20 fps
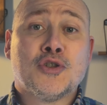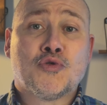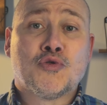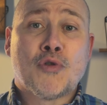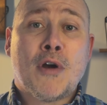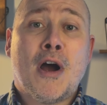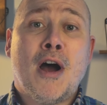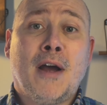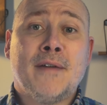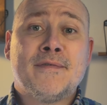
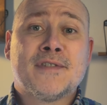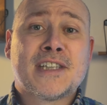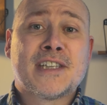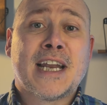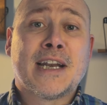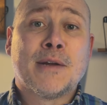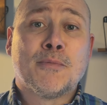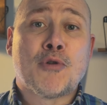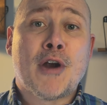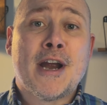drive
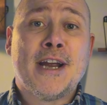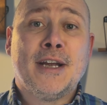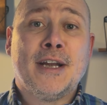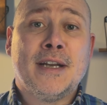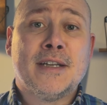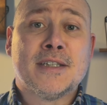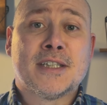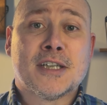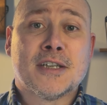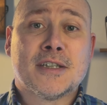
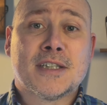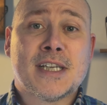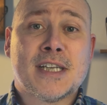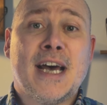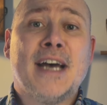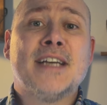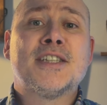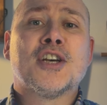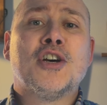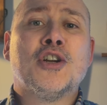celebrating
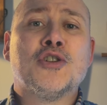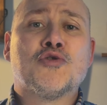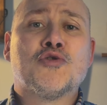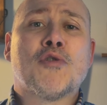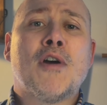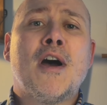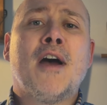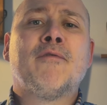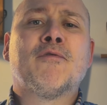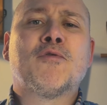success and
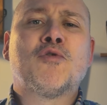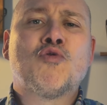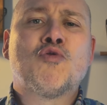drive